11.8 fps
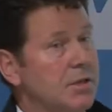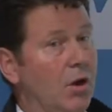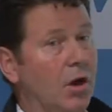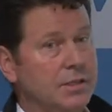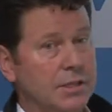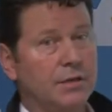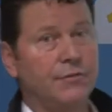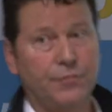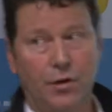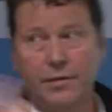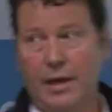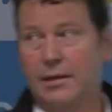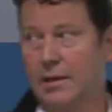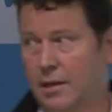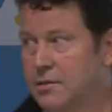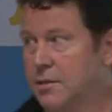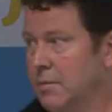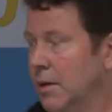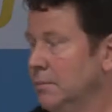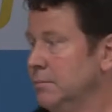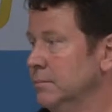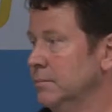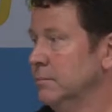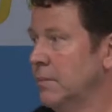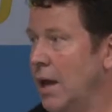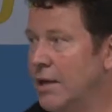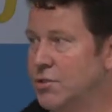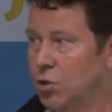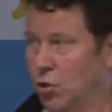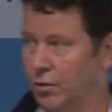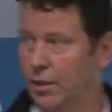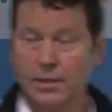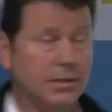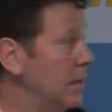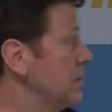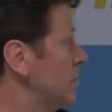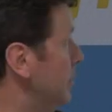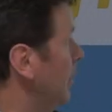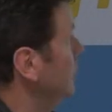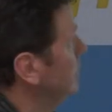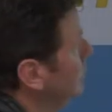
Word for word: to identify that customer as a unique customer.